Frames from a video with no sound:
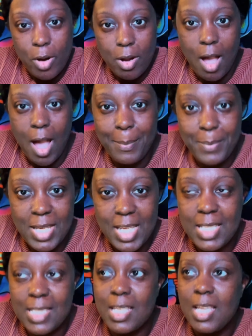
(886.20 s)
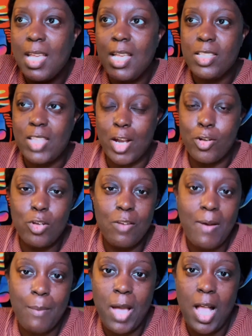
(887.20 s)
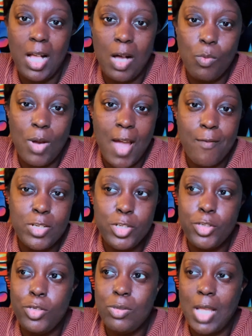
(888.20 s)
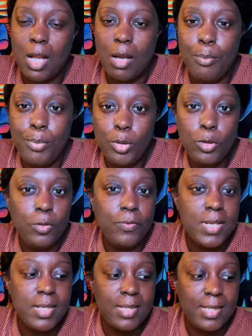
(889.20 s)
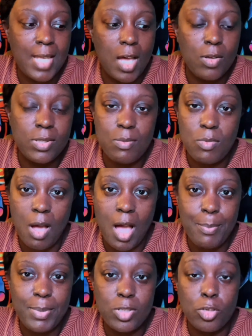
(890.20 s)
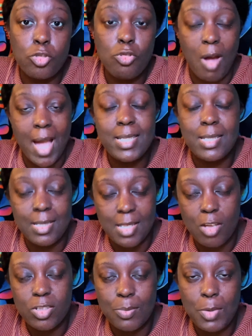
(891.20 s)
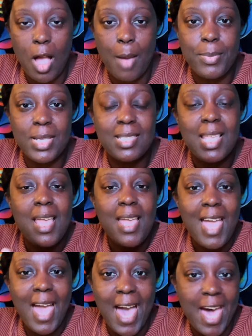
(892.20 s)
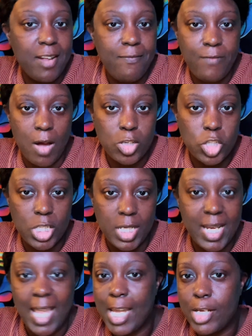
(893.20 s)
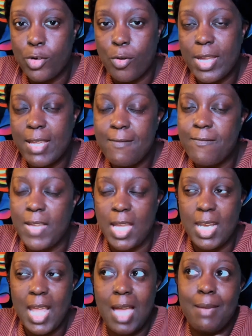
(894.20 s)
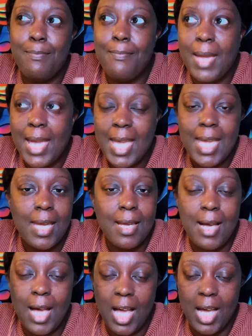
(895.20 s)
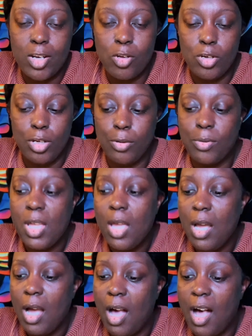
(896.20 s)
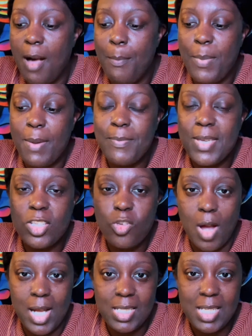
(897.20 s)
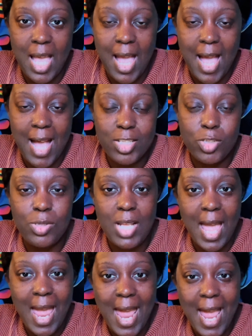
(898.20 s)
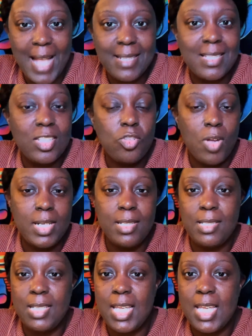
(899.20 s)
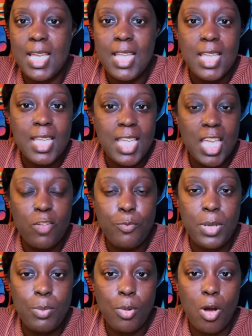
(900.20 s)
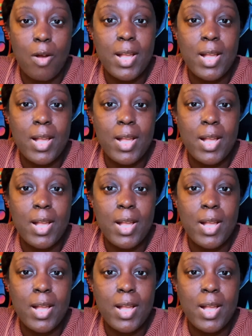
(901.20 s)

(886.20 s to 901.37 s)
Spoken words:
copies. So I don't know if I will ever do like a booth and sell some copies, or try to sell some copies at a function and or event. I may, I don't know. But me trying to do the ads is trying to see if people are